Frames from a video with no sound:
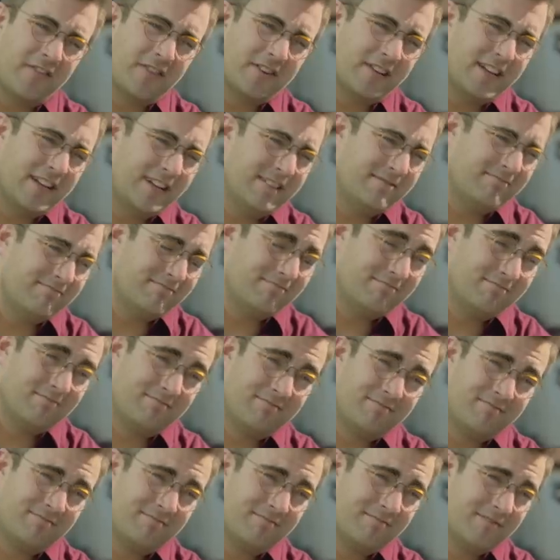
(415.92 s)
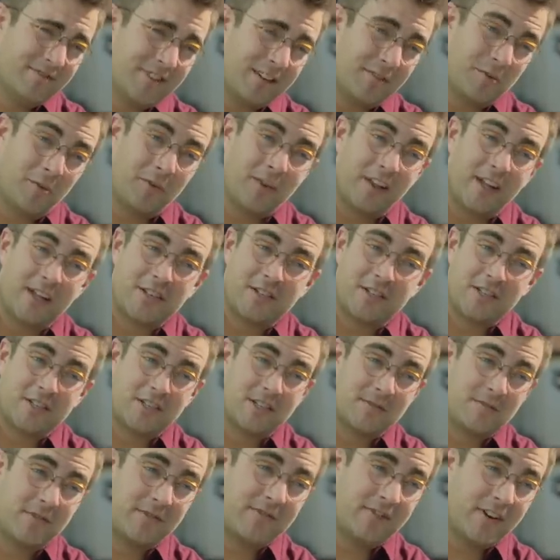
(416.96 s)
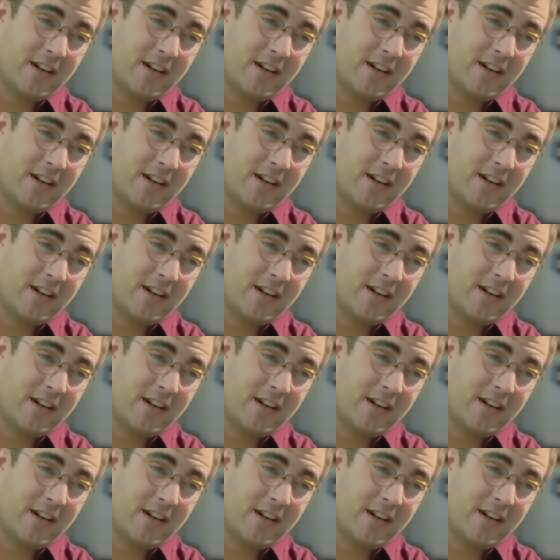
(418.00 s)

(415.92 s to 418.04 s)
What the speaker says: you ever need relationship